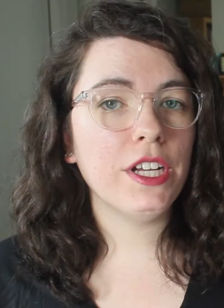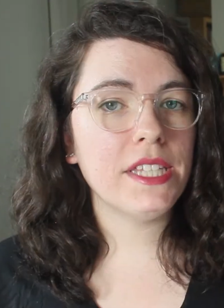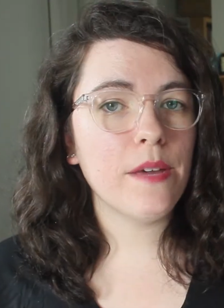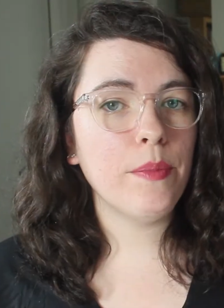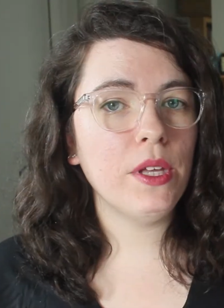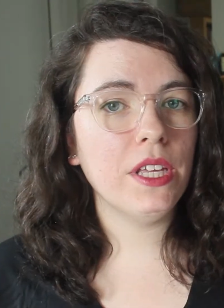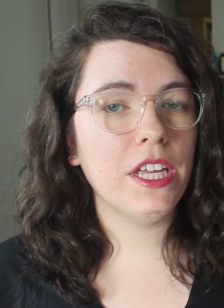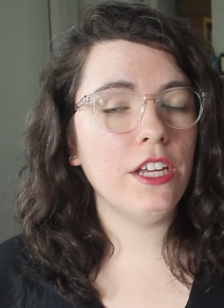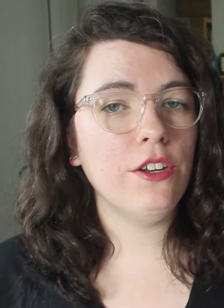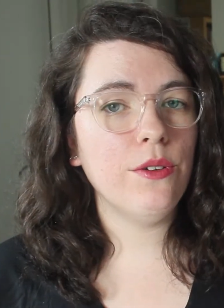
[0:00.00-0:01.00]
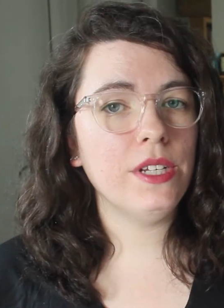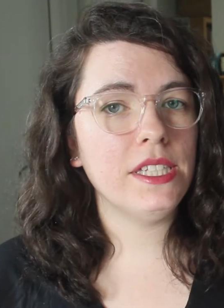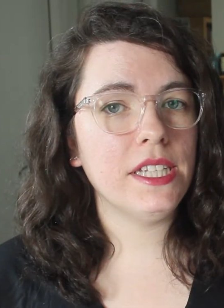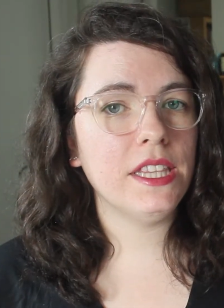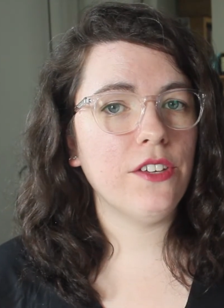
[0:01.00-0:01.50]
example, he
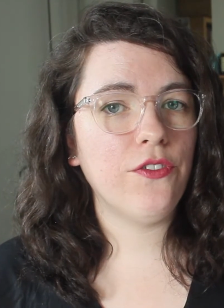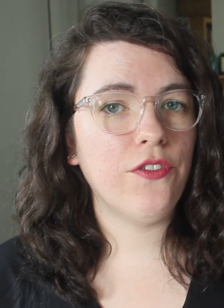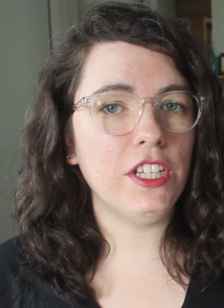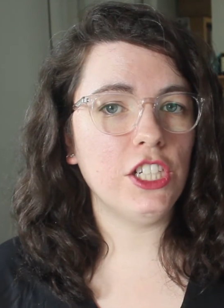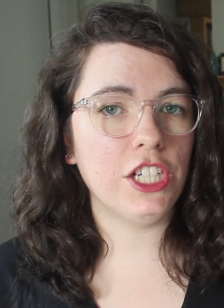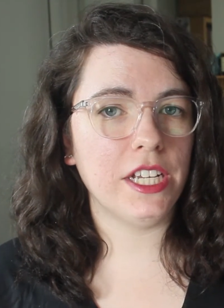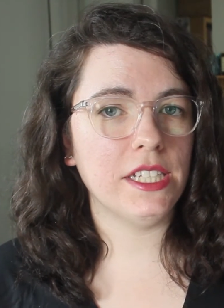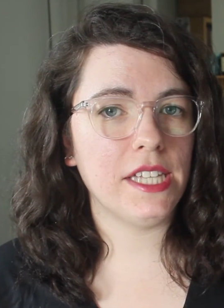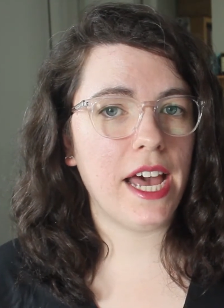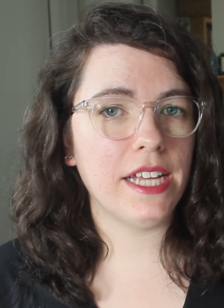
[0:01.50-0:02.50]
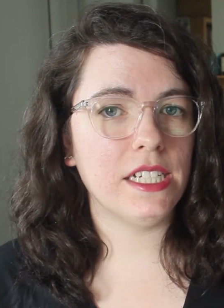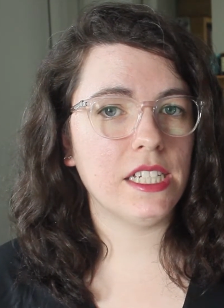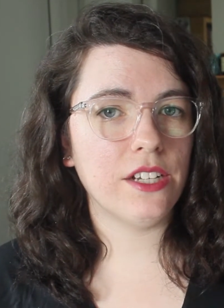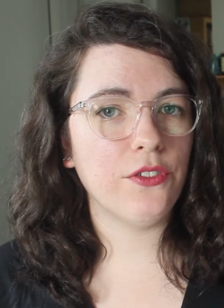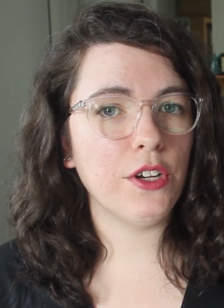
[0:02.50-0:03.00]
noticed that the finches had
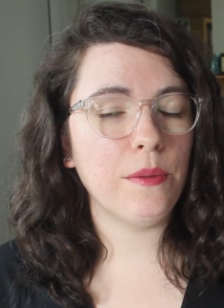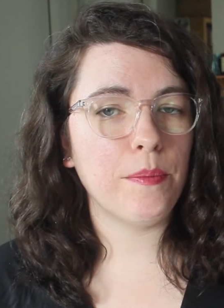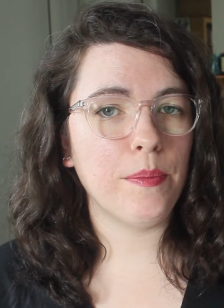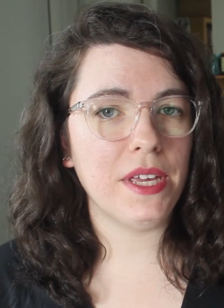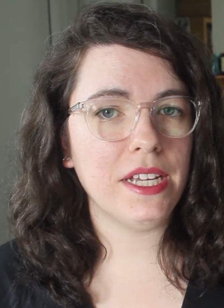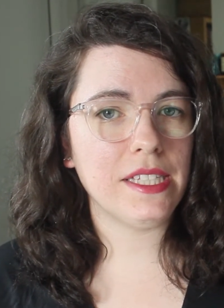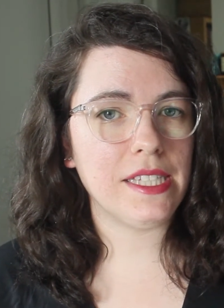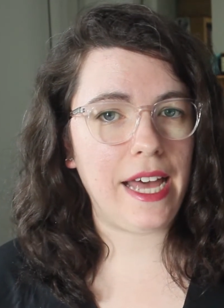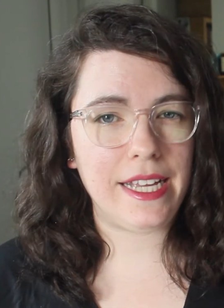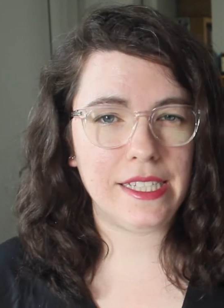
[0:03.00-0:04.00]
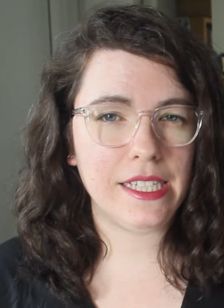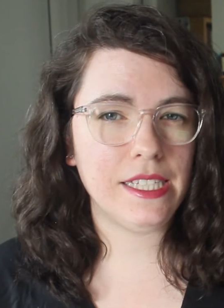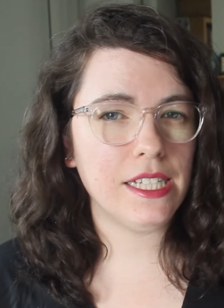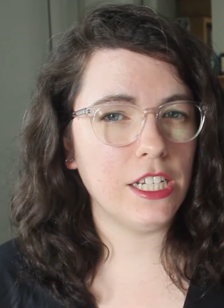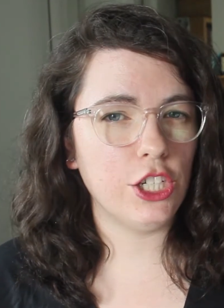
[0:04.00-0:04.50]
different beak
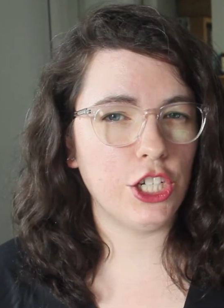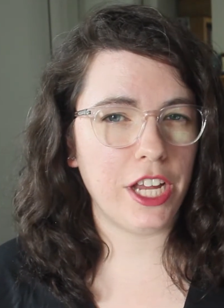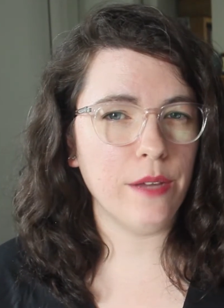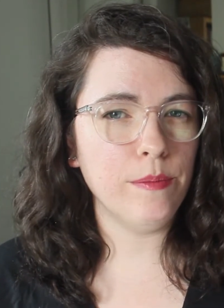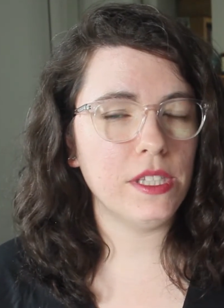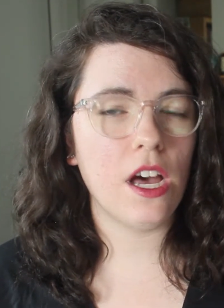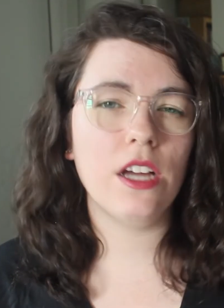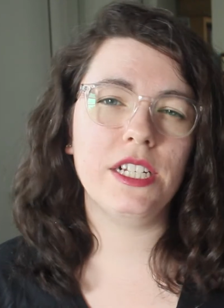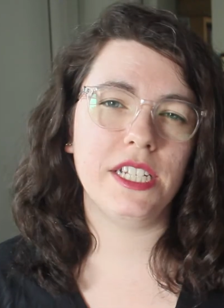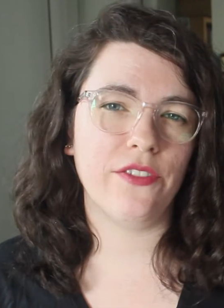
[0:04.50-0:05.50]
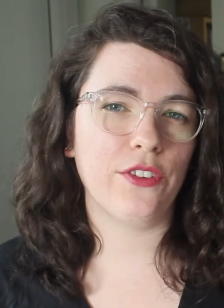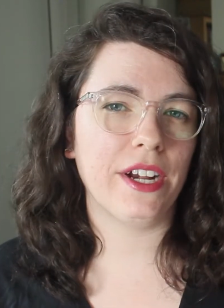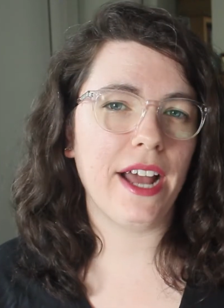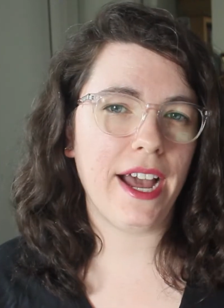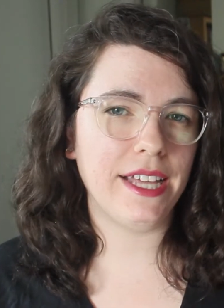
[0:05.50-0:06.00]
sizes and shapes on
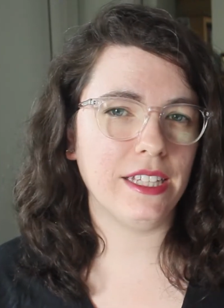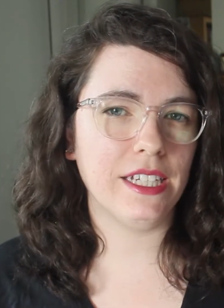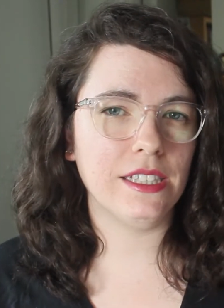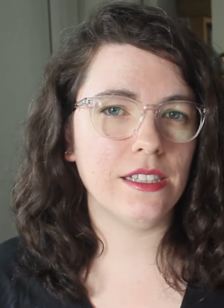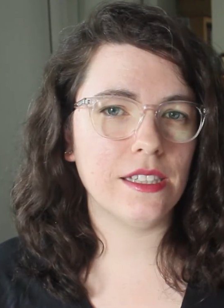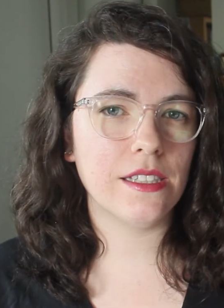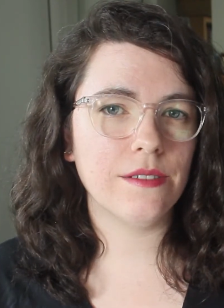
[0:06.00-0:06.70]
different islands.